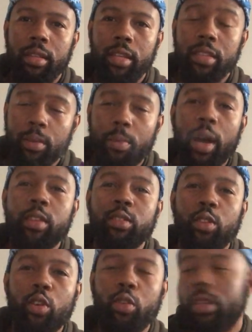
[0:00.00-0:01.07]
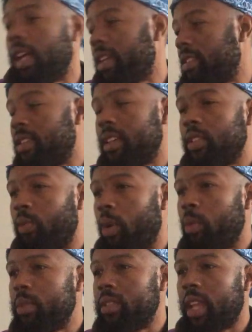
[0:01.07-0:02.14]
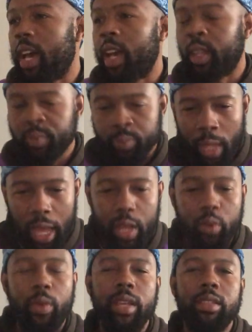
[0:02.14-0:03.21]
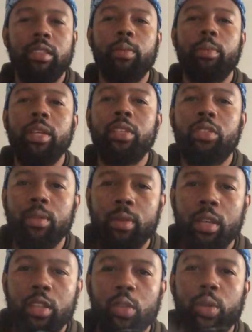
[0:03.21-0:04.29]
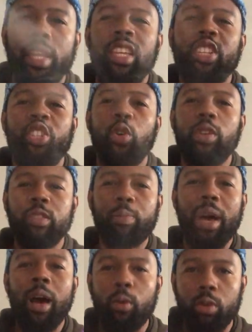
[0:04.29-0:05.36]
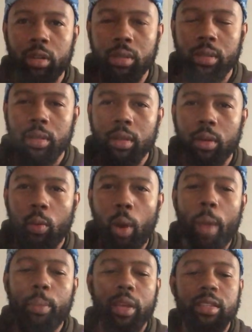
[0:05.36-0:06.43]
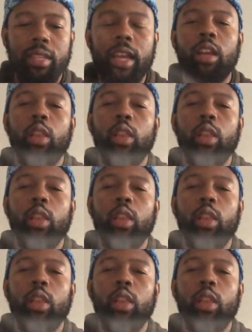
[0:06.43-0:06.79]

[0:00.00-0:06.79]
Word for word: He's about his glory. Like it says in Romans 9, how he raised up Egypt so that he can show his power. Why? Because that